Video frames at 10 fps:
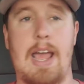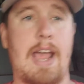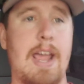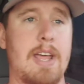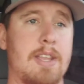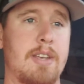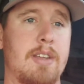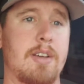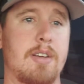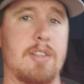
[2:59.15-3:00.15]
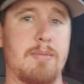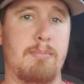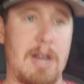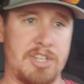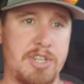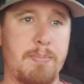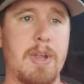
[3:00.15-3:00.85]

and my shipping